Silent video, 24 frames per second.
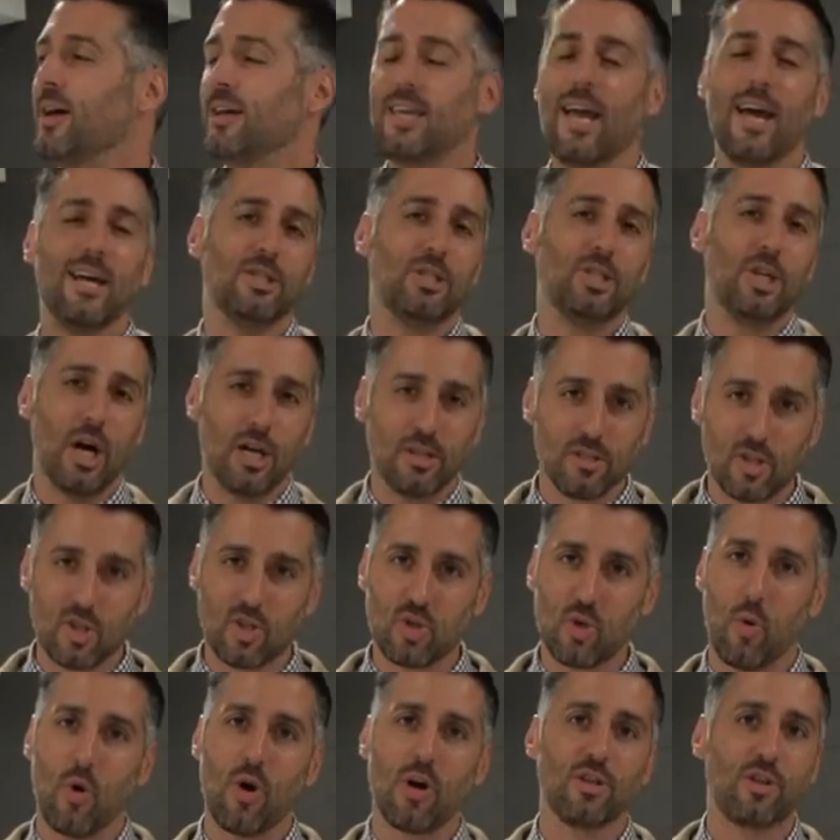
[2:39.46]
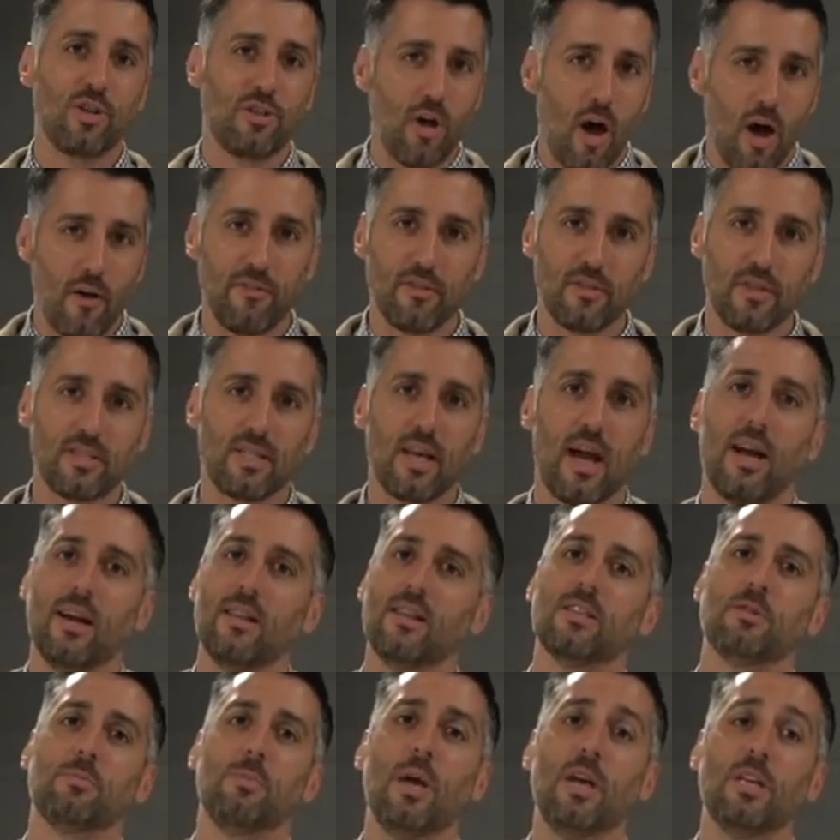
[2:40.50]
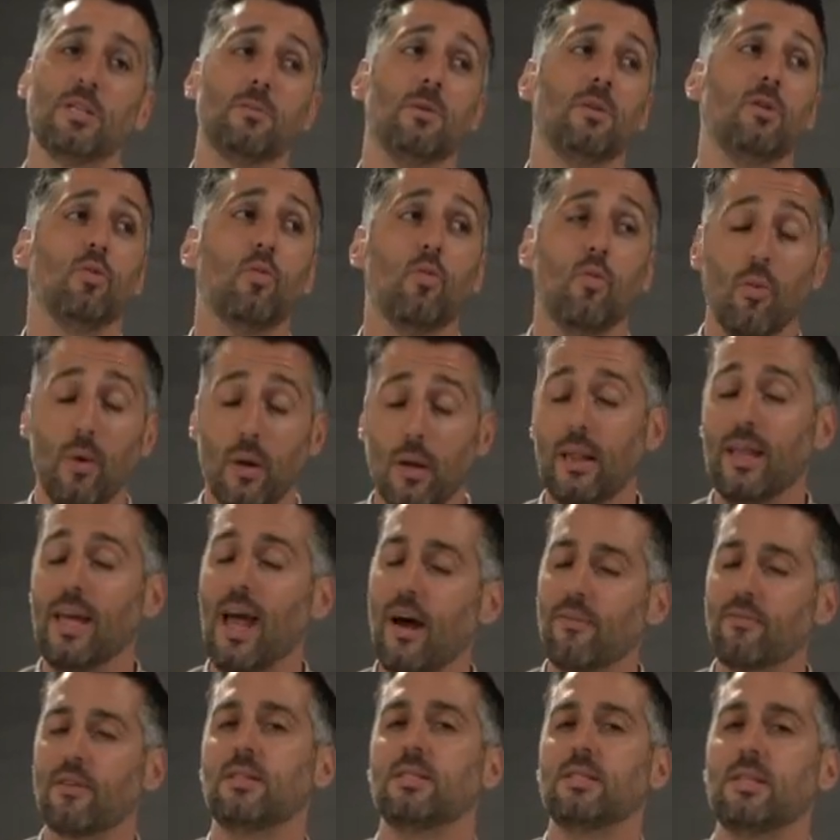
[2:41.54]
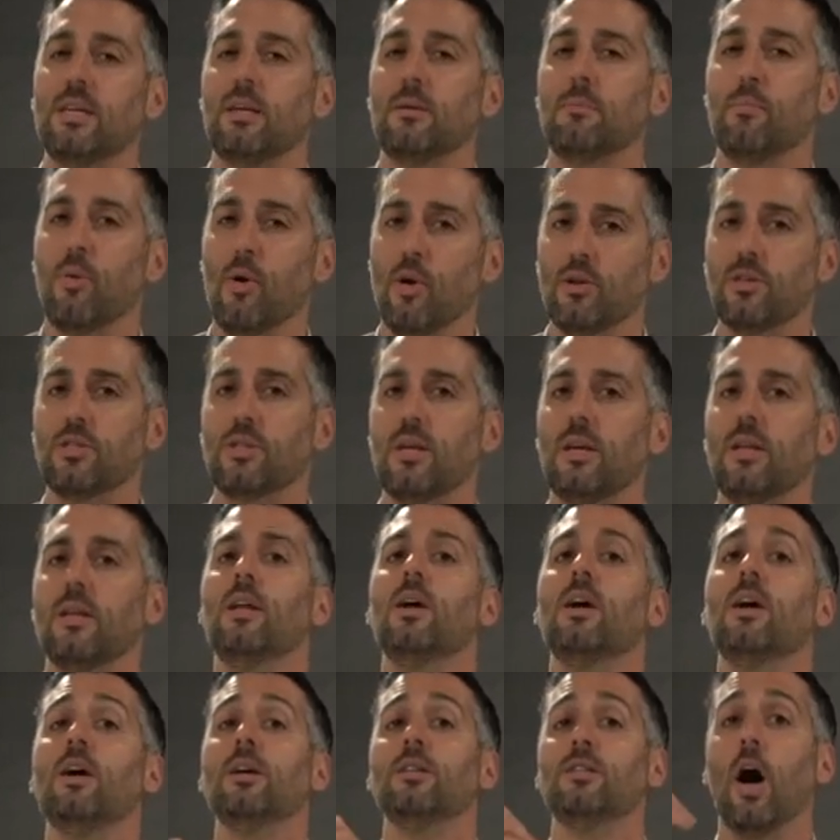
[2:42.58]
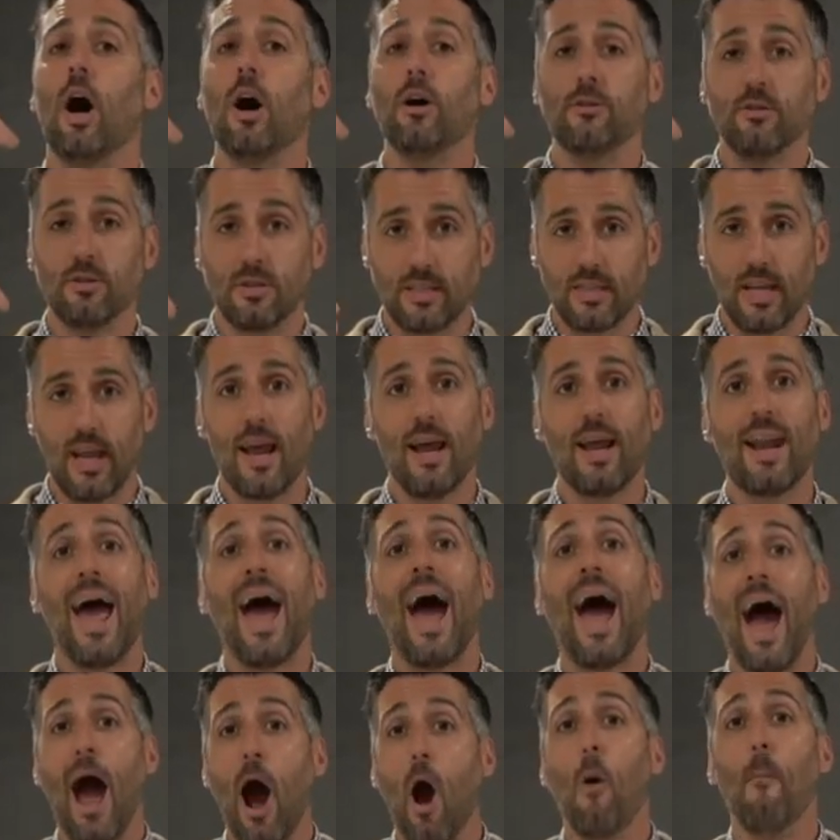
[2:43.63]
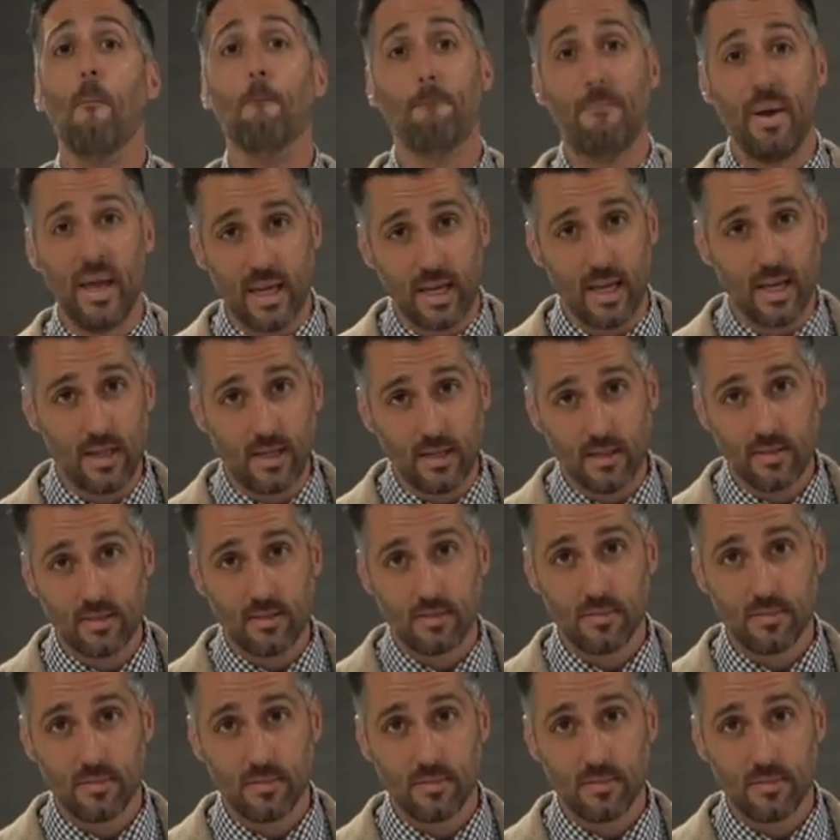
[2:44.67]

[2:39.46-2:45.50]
Again, tons of storage, thoughtful design in this basement. You really have to see it in person to understand how big it is.